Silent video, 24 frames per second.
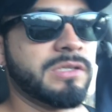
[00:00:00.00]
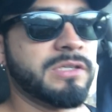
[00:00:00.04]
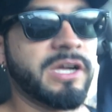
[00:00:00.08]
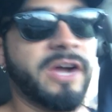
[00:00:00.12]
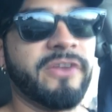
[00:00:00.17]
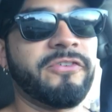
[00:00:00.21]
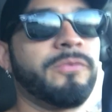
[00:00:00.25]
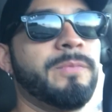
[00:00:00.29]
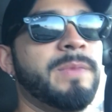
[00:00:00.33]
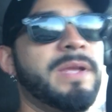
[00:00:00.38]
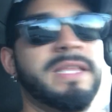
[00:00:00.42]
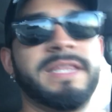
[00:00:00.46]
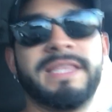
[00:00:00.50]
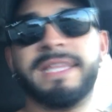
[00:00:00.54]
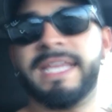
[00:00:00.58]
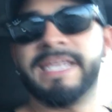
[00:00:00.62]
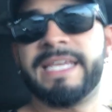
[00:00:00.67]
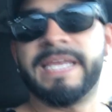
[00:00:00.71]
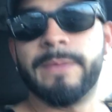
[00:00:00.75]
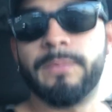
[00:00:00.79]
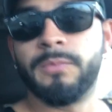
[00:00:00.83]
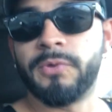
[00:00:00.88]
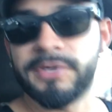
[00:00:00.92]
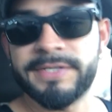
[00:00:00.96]
Government, they
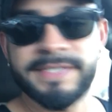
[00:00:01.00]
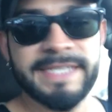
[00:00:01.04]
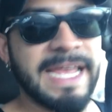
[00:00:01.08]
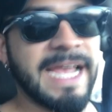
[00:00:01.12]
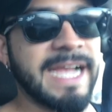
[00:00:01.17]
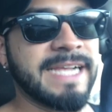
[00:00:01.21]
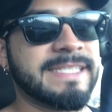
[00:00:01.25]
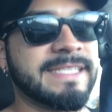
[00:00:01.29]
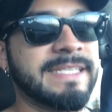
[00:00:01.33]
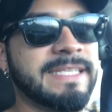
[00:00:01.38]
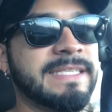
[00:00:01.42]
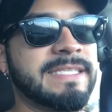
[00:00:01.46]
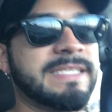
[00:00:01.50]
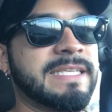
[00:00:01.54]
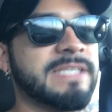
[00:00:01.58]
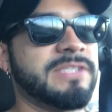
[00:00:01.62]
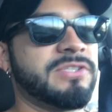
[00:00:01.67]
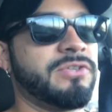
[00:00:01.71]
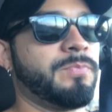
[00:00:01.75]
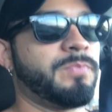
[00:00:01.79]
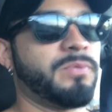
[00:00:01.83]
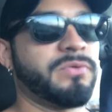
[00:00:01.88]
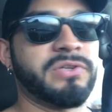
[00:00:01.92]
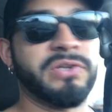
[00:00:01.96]
get more taxes
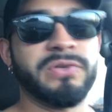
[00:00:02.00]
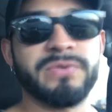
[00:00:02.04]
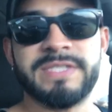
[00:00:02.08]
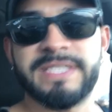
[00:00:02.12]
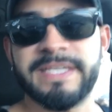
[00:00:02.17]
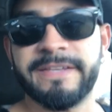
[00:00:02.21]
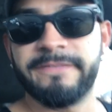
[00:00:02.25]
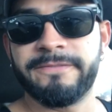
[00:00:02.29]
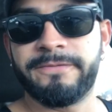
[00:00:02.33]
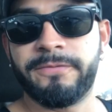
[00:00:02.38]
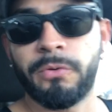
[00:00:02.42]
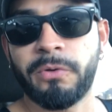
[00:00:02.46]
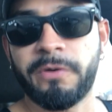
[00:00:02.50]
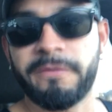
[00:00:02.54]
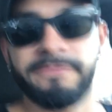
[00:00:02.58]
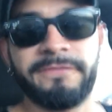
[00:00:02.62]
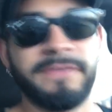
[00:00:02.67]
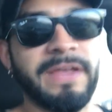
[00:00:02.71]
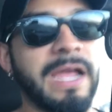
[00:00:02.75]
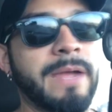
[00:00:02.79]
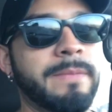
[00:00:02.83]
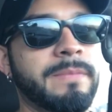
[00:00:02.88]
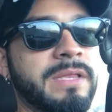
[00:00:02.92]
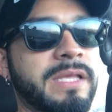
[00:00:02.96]
because you're producing for a
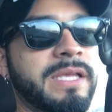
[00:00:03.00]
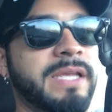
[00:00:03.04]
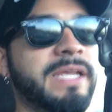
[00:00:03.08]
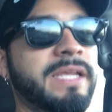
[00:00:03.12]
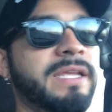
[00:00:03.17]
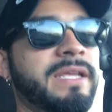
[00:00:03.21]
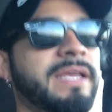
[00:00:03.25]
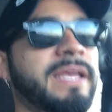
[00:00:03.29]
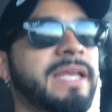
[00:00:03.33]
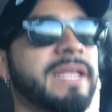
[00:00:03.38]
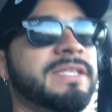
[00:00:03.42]
family.